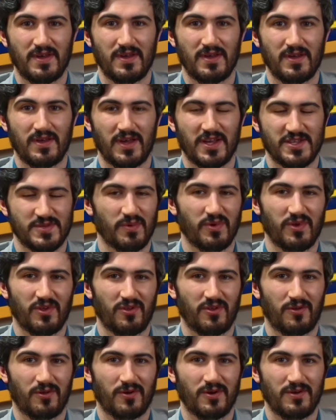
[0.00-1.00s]
And spoiler
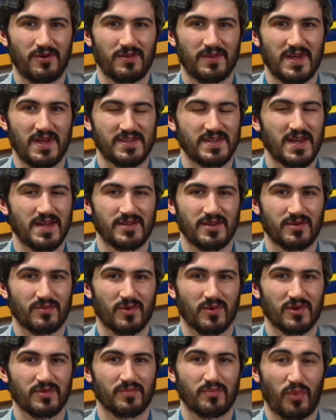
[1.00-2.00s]
alert, that tactic
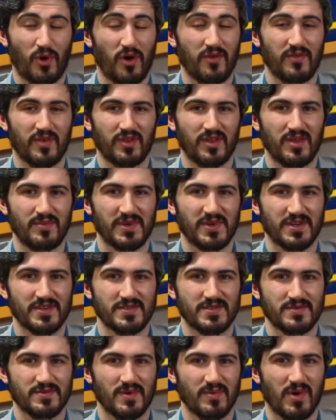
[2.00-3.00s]
worked perfectly,
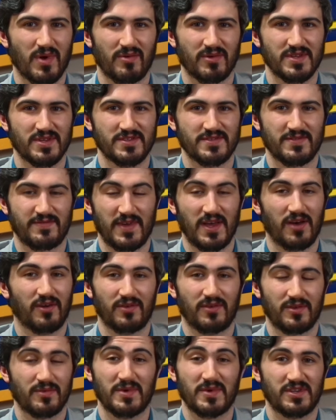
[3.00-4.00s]
because the Republicans failed
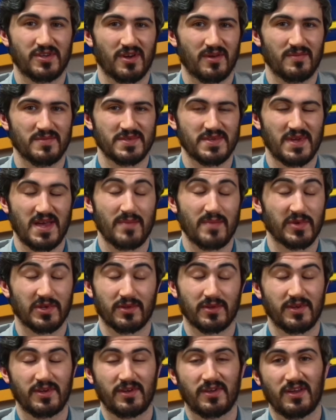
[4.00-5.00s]
the midterms
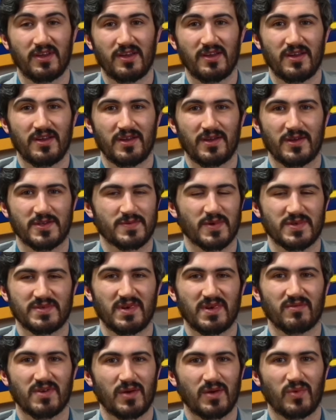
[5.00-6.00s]
epically. It was supposed to be
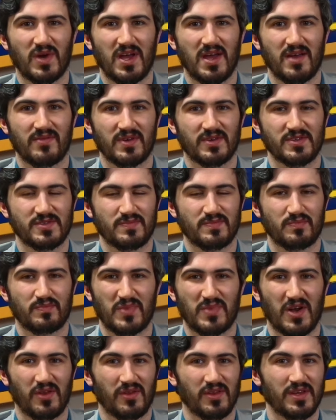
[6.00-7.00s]
a red wave, and it was
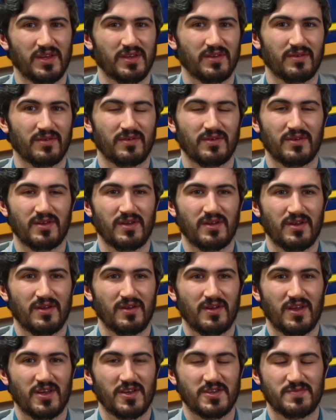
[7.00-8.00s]
barely
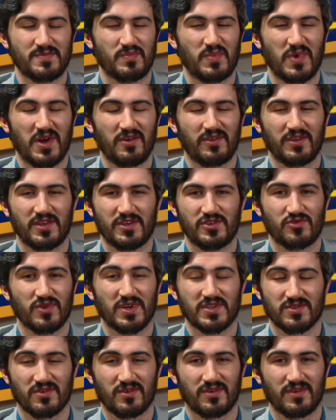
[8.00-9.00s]
a
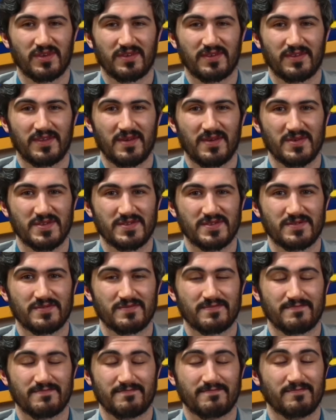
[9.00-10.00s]
drizzle. It was
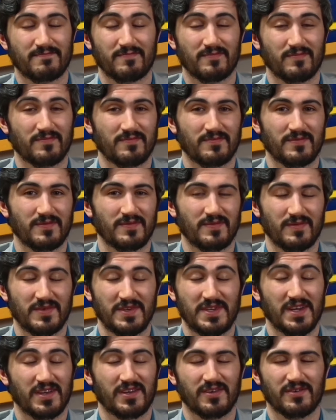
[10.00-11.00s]

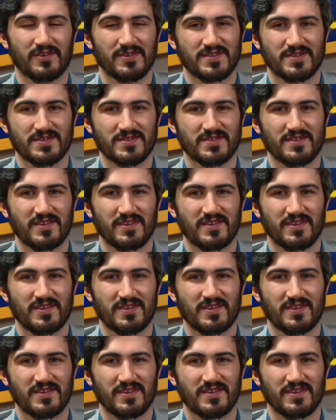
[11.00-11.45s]
ridiculous.